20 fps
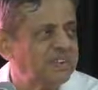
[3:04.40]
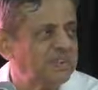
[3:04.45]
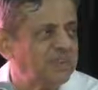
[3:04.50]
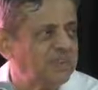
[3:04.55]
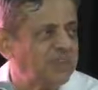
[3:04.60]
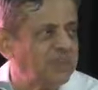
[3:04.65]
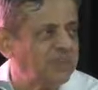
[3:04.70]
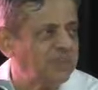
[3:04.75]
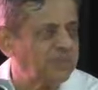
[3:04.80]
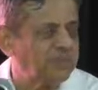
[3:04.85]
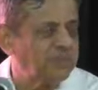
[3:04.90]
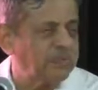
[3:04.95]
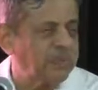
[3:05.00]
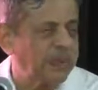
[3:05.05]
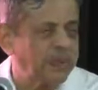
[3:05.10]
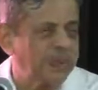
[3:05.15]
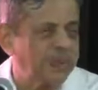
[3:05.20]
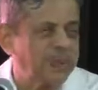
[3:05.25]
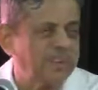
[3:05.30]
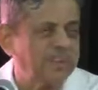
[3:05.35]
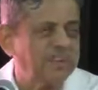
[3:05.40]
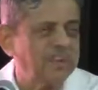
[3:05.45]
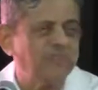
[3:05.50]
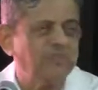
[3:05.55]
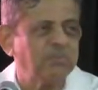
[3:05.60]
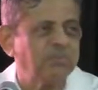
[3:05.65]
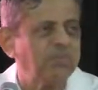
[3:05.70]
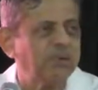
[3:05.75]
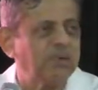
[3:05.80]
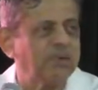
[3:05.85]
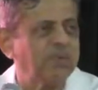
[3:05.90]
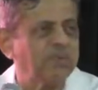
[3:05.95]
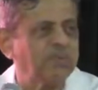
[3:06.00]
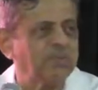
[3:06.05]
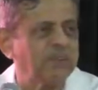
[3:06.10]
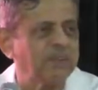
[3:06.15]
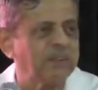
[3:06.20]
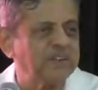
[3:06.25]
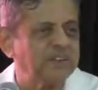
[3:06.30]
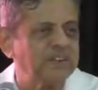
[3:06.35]
So I prepare big
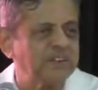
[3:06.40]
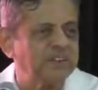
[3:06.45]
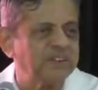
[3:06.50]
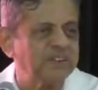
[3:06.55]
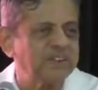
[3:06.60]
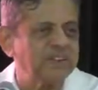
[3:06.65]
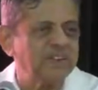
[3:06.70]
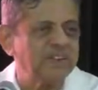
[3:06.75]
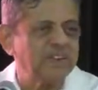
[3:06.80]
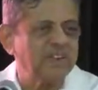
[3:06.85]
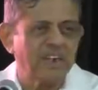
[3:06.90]
franchise